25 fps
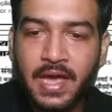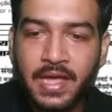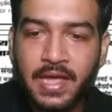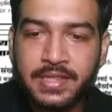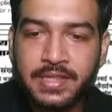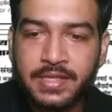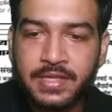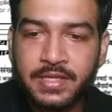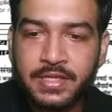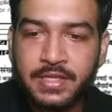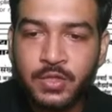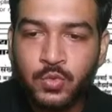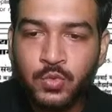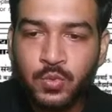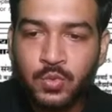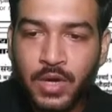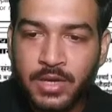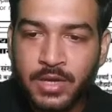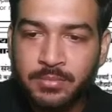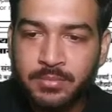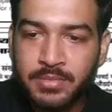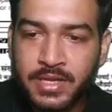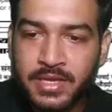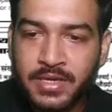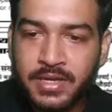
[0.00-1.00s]
and the new
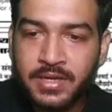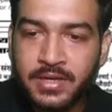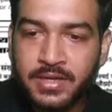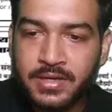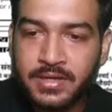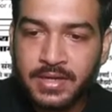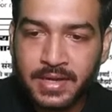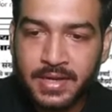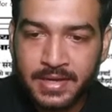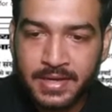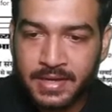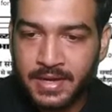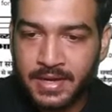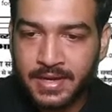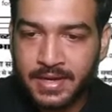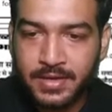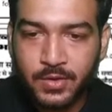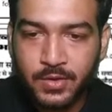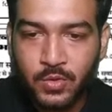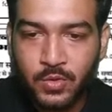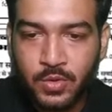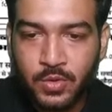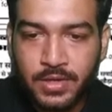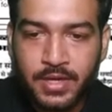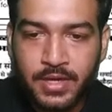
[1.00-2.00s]
one being
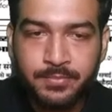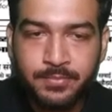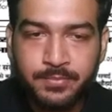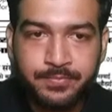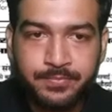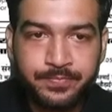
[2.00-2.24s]
declared. Okay,